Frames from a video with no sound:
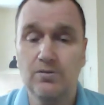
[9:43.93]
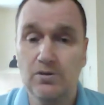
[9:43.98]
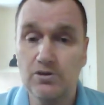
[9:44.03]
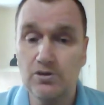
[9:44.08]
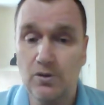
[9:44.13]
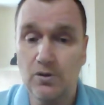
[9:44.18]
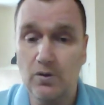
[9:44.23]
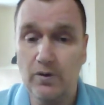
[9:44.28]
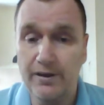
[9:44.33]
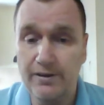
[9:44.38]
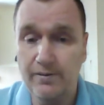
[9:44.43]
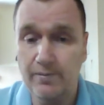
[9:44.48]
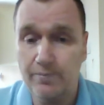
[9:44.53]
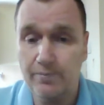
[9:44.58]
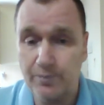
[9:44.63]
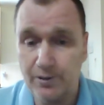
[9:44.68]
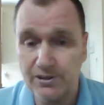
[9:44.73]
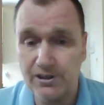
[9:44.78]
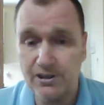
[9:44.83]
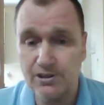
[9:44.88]
join
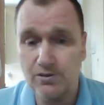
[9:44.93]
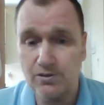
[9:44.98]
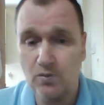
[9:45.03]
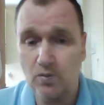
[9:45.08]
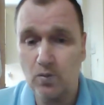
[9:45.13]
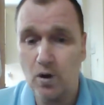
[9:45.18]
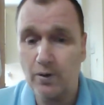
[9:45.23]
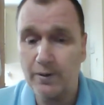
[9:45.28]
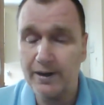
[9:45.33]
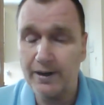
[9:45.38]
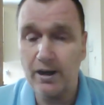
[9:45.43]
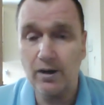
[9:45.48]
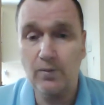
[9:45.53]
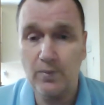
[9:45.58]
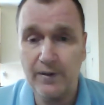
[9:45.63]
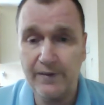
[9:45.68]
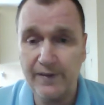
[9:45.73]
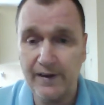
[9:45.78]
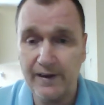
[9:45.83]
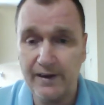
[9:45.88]

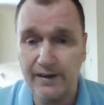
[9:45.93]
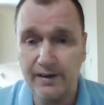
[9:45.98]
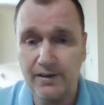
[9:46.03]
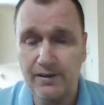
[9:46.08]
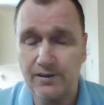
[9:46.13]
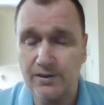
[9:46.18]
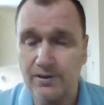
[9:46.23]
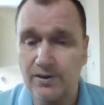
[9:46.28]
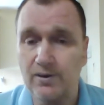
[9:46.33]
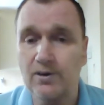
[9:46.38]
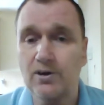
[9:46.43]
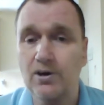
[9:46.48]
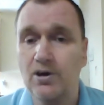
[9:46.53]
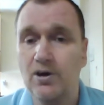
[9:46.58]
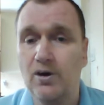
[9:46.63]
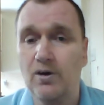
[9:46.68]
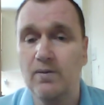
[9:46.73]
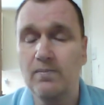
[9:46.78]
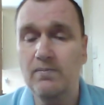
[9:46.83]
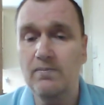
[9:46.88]

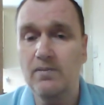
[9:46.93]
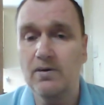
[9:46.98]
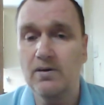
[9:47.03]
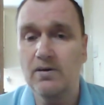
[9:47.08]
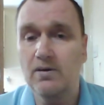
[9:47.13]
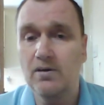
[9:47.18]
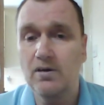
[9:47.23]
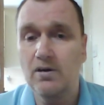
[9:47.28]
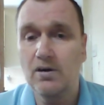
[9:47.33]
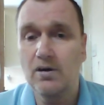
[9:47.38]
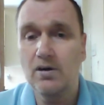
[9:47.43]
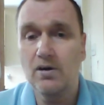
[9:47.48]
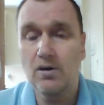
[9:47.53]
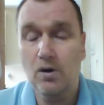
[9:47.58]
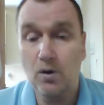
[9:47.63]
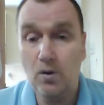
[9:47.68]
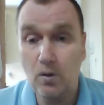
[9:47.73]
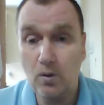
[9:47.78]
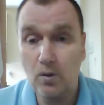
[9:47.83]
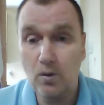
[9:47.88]
BritishWarriorWithin.com
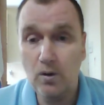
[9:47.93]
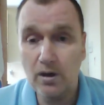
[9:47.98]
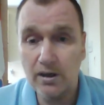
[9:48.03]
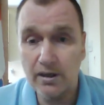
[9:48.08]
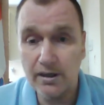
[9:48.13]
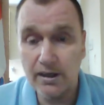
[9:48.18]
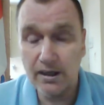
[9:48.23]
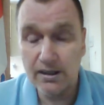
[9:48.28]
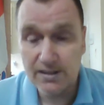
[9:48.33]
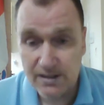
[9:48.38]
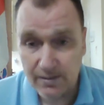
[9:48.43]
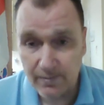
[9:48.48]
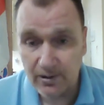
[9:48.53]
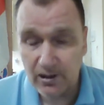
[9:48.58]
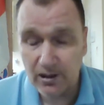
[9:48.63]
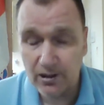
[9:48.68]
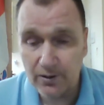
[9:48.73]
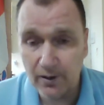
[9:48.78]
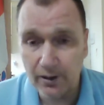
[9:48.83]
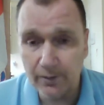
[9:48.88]
or a
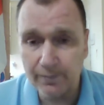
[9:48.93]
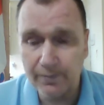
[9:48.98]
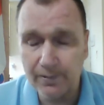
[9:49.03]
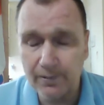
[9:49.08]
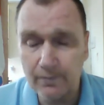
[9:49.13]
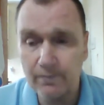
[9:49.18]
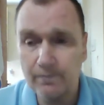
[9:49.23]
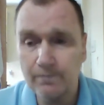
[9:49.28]
similar group.